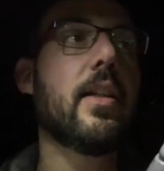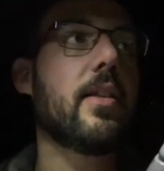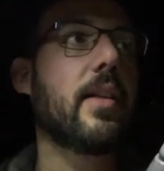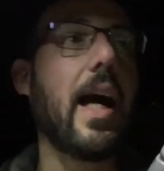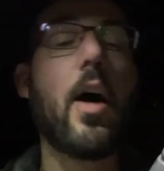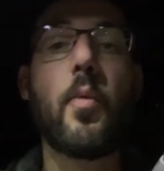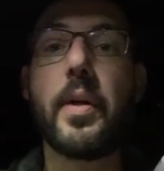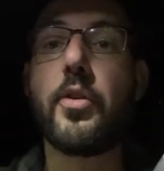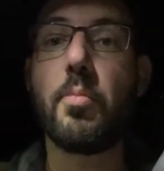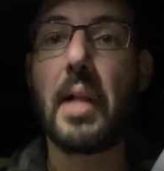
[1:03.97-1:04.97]
Now we
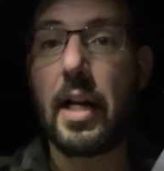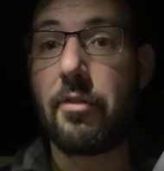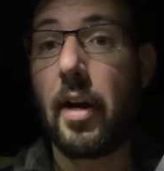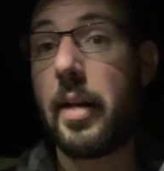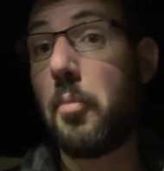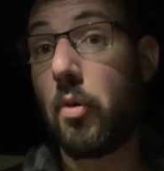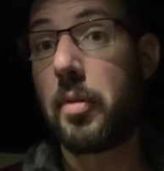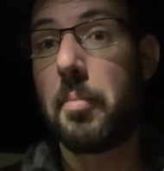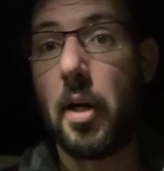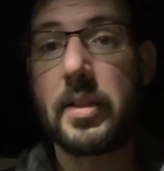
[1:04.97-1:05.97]
do Black Friday more than
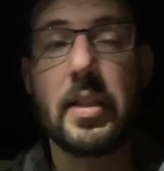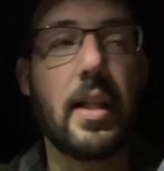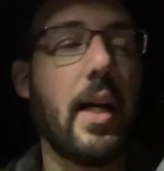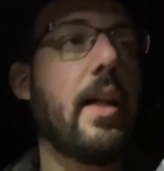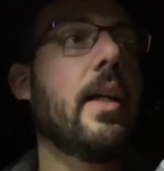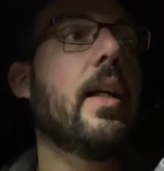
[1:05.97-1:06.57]
Boxing Day,